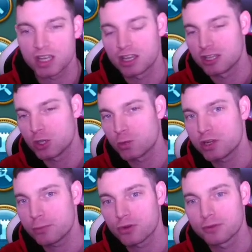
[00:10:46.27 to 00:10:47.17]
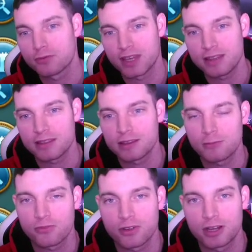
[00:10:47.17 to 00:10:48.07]
You want to prevent them
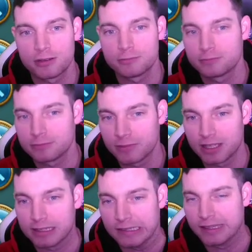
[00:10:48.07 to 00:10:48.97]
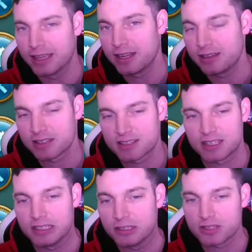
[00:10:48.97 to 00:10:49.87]
from getting the
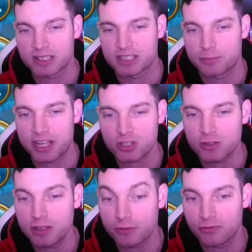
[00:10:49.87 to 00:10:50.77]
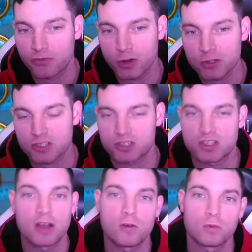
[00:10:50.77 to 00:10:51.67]
skills, especially the first
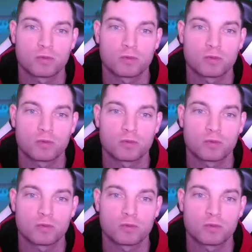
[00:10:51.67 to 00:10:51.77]
zone.